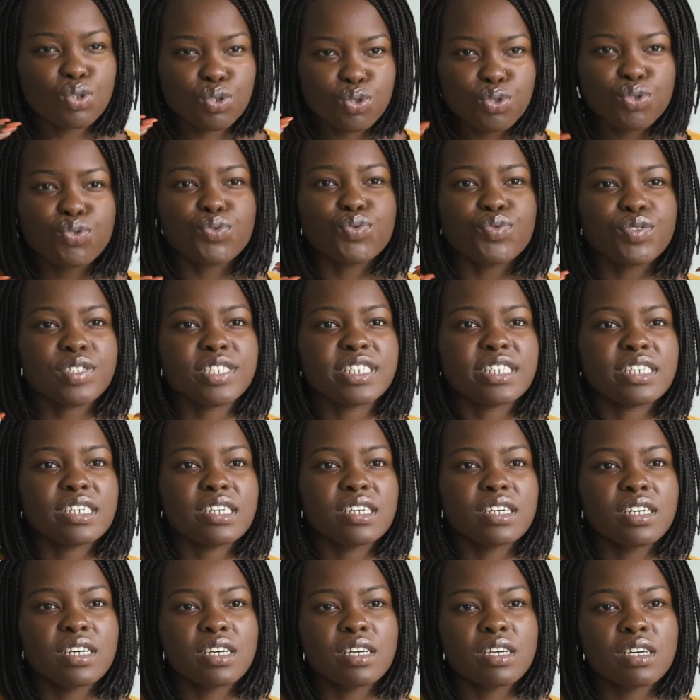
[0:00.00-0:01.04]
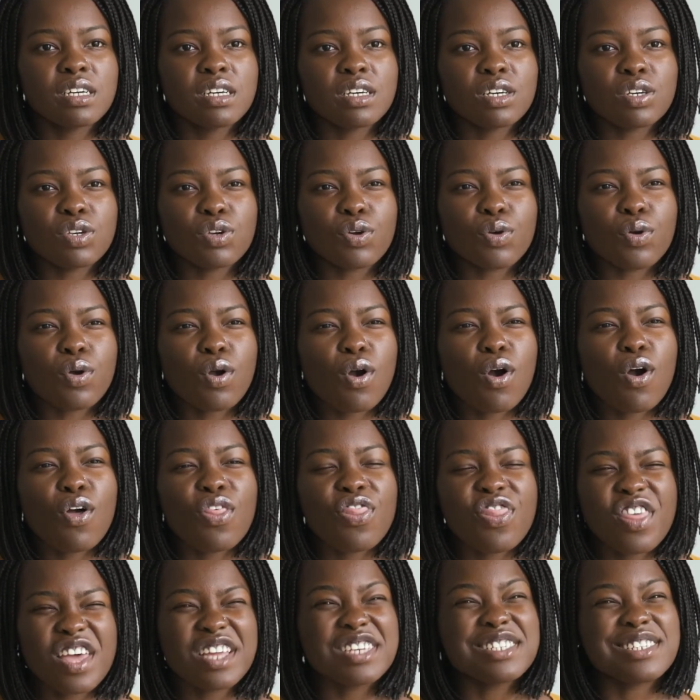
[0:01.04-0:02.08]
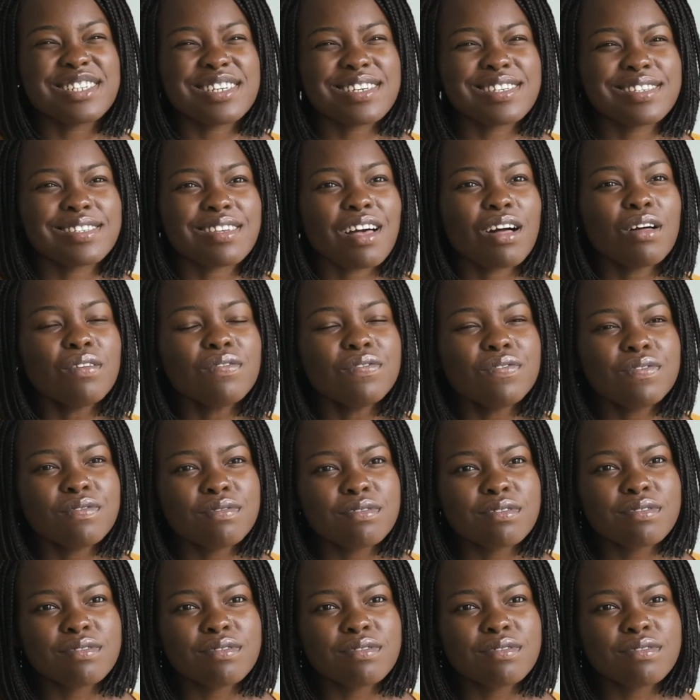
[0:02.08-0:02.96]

truly your authentic self.